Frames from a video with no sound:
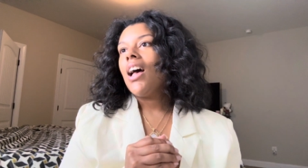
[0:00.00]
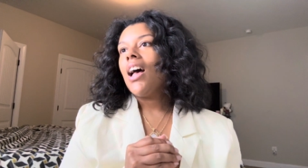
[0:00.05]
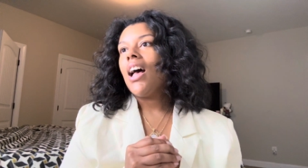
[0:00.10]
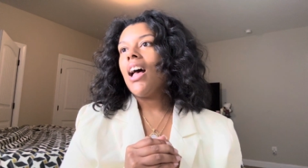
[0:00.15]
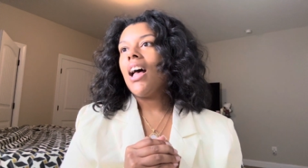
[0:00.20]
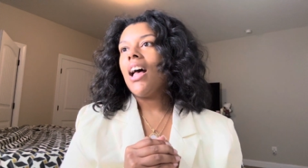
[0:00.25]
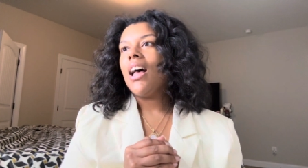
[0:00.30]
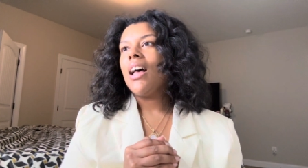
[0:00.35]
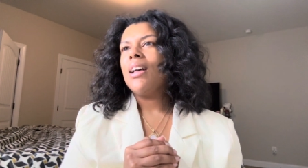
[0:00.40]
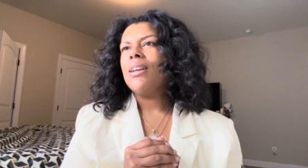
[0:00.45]

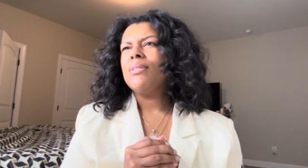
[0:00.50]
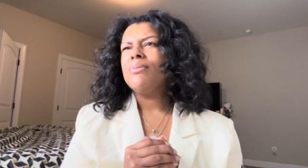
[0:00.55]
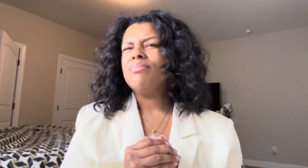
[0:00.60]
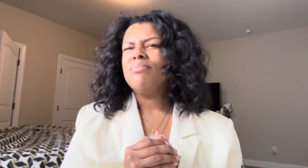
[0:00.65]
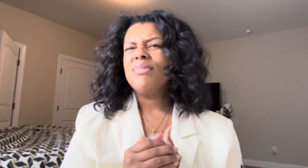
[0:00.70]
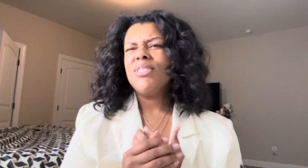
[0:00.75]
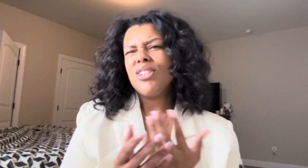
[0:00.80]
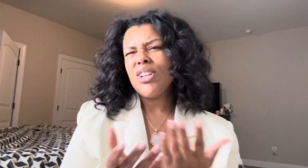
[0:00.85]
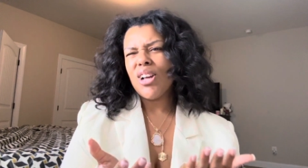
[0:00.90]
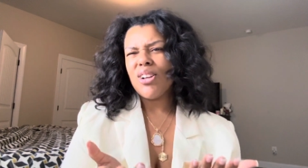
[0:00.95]
um,
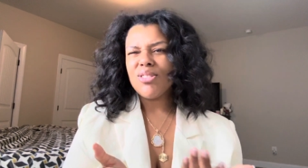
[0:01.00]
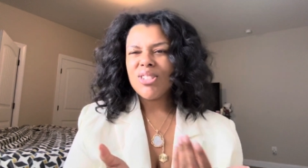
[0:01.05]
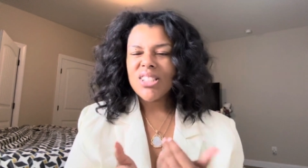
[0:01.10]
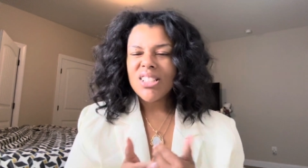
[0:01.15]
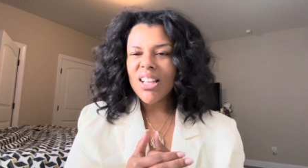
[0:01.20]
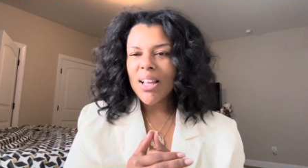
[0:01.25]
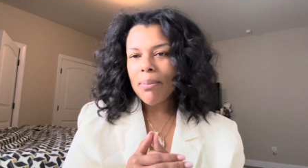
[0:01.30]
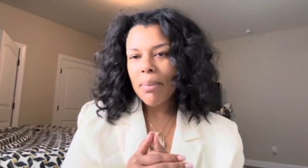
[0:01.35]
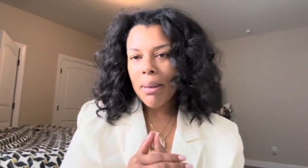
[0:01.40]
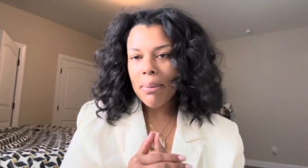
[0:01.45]
you know,
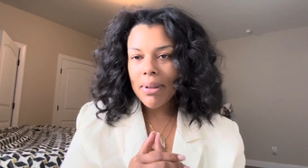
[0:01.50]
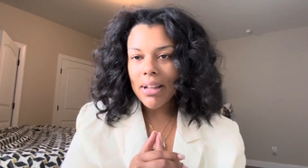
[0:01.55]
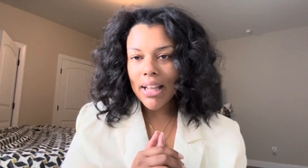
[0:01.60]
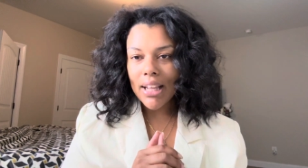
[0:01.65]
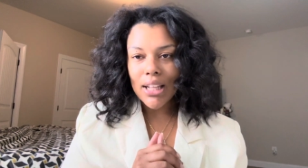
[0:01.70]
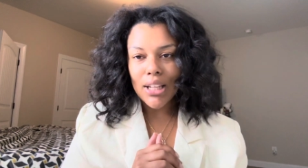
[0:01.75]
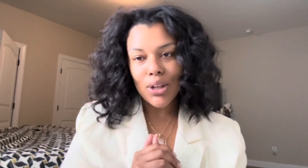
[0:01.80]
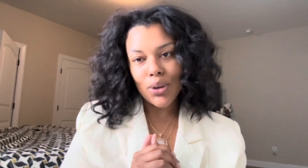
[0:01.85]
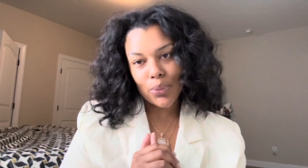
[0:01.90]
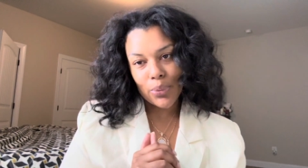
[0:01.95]
just like maybe
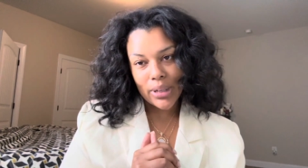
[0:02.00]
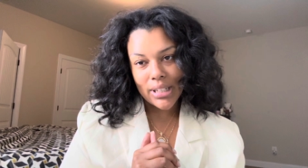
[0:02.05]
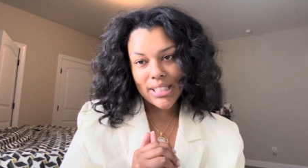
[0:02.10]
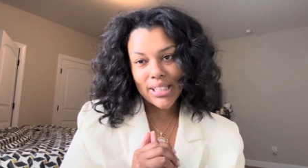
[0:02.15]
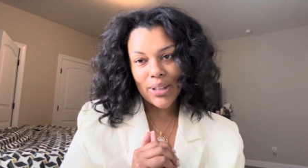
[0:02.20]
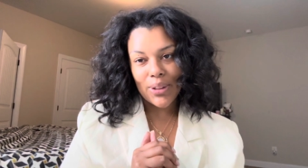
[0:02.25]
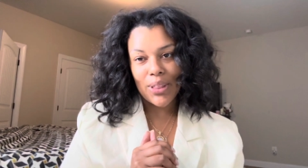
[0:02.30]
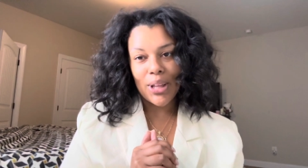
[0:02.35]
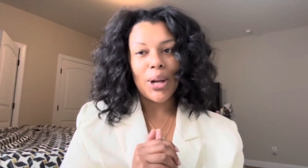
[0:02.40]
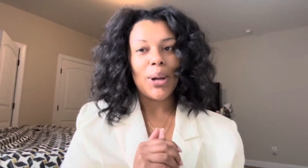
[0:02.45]
like a little
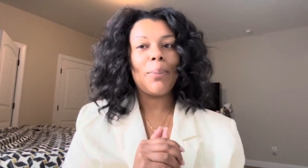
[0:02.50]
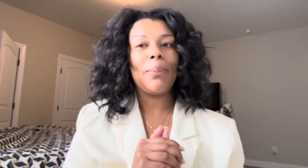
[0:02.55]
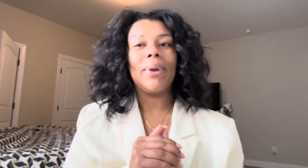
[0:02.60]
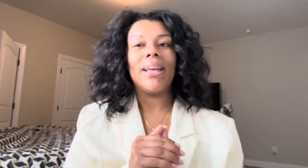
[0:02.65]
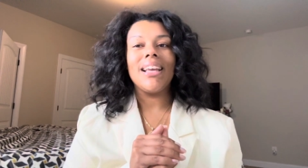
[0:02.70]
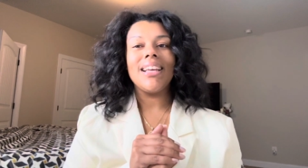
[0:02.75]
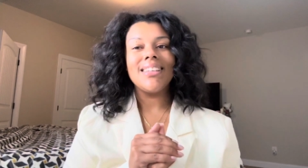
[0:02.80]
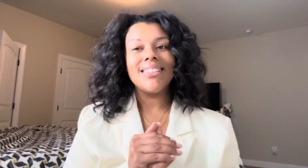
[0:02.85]
retail therapy.